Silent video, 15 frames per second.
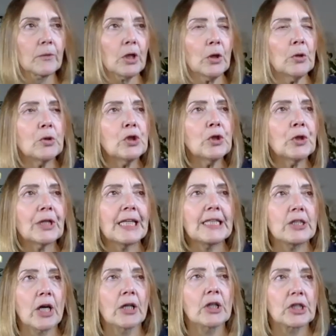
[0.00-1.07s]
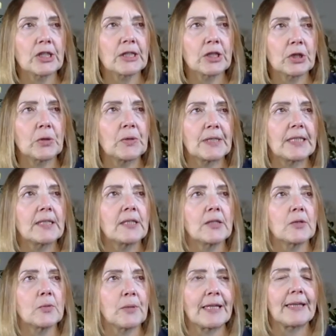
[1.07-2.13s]
who took his youngest 2
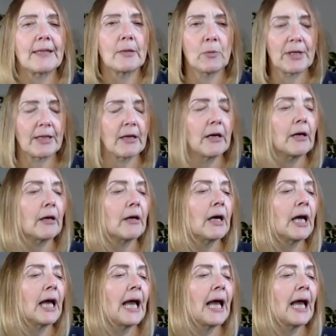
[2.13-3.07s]
sisters with her,